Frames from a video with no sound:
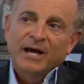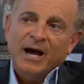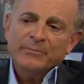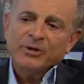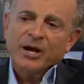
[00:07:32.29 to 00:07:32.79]

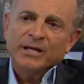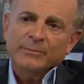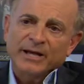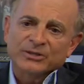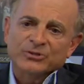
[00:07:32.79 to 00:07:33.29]
I'm talking
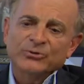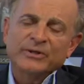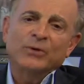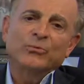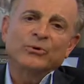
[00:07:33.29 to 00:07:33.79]
about a true
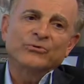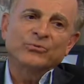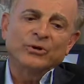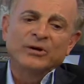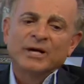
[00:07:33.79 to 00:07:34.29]
net worth
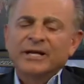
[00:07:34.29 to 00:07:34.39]
where